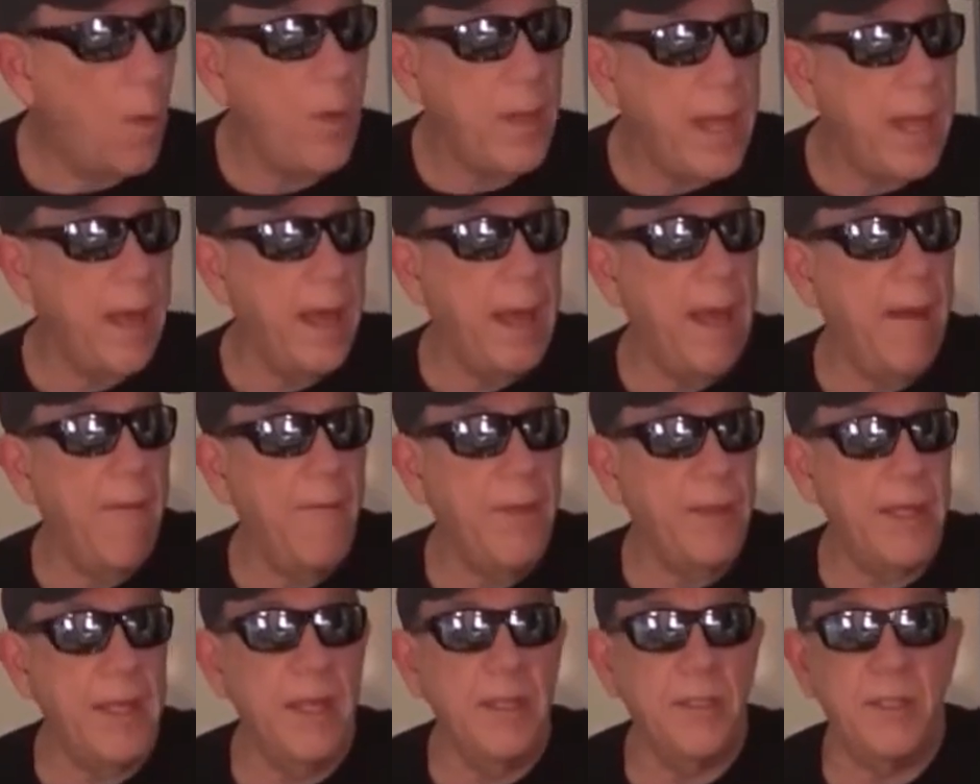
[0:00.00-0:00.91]
Oh yeah,
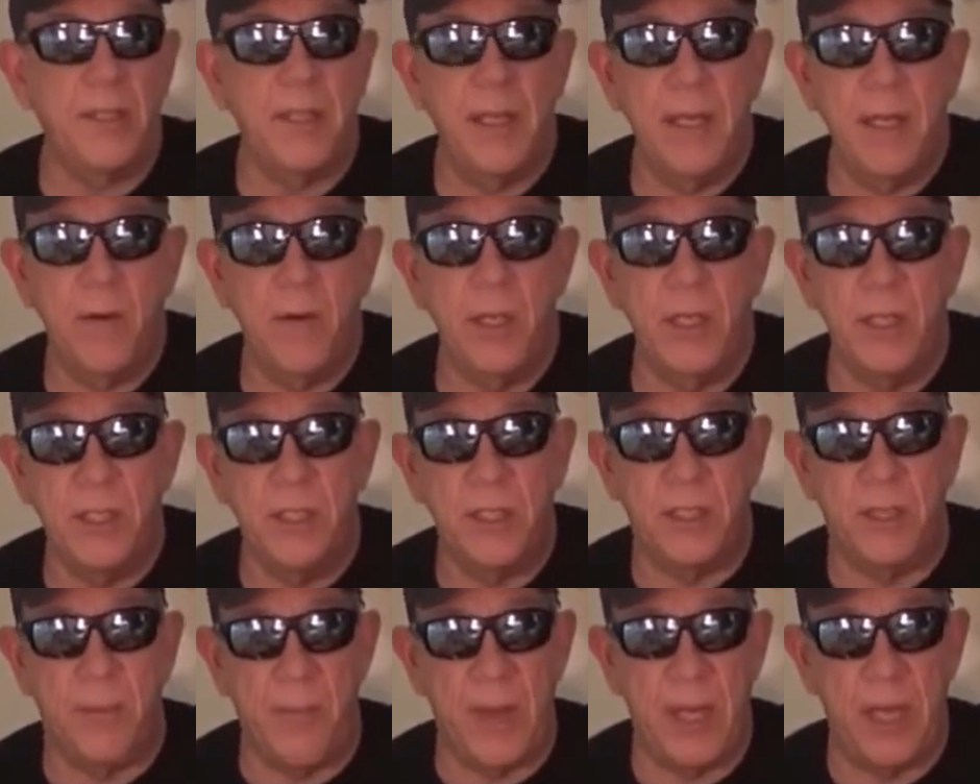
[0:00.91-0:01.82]
everything yeah. that's in here
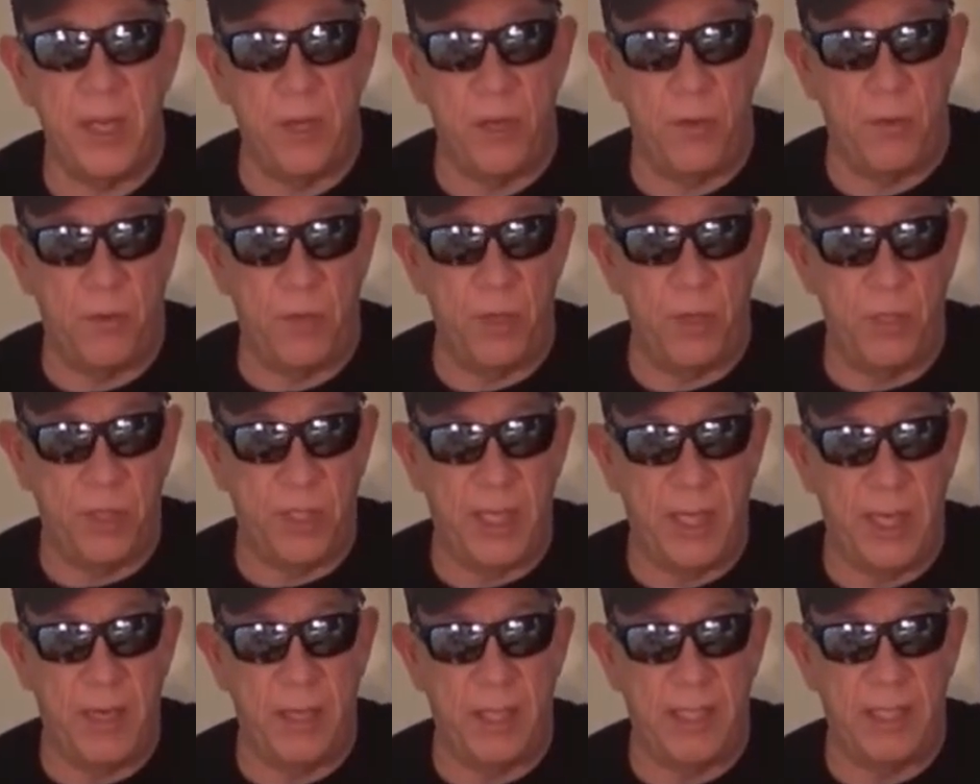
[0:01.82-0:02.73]
is the menu. You're
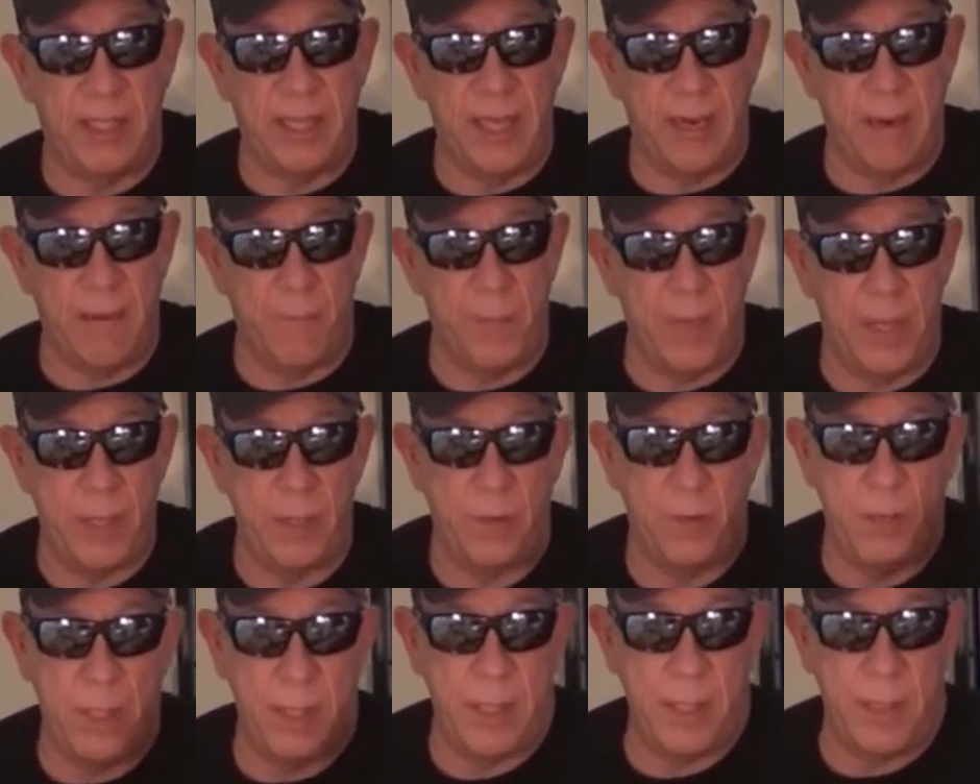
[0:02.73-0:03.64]
seeing the entire
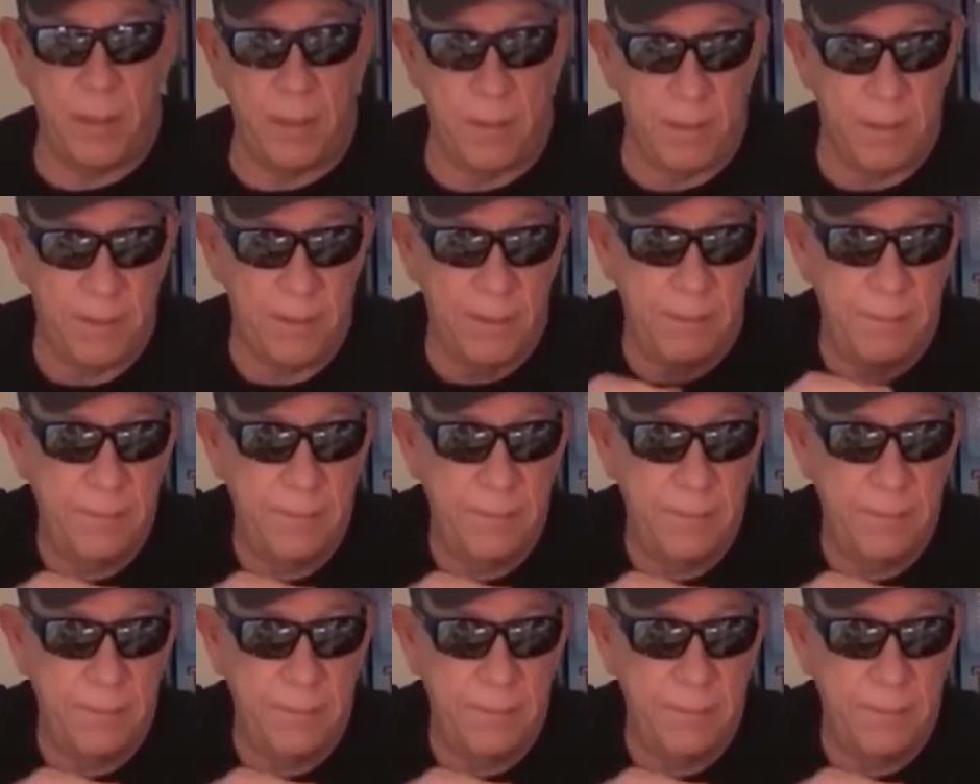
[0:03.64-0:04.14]
menu in here.